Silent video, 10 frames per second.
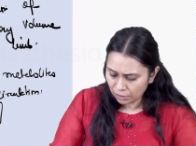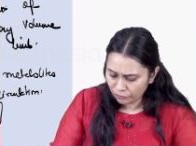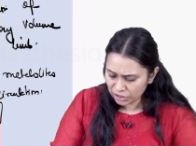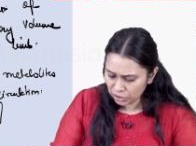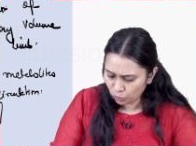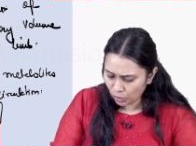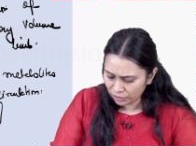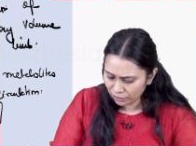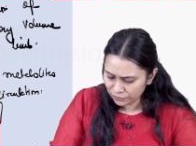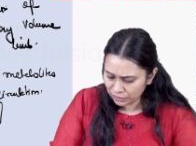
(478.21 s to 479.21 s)
which is
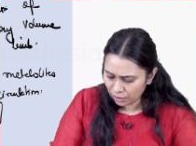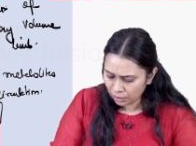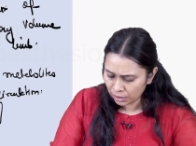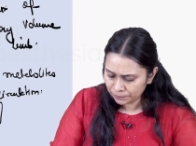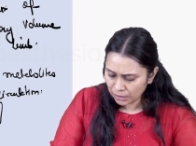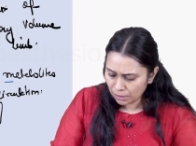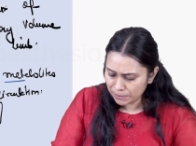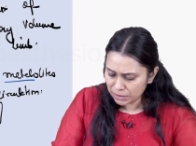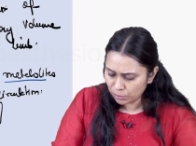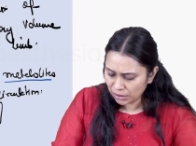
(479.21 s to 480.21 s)
one of the
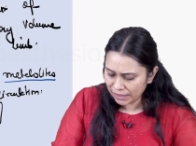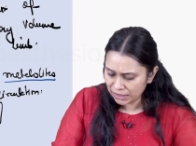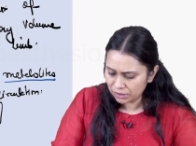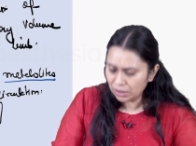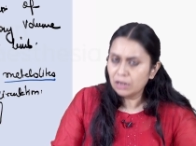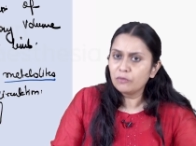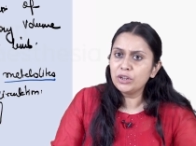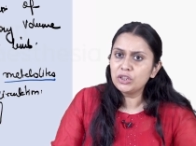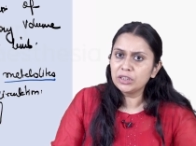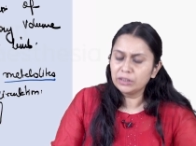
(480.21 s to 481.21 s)
metabolite
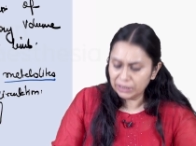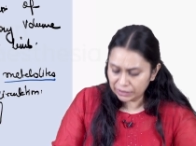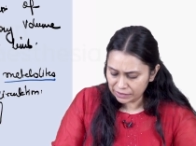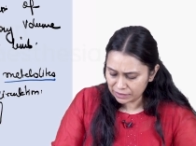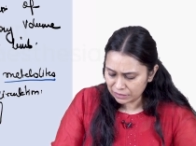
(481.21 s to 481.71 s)
which decreases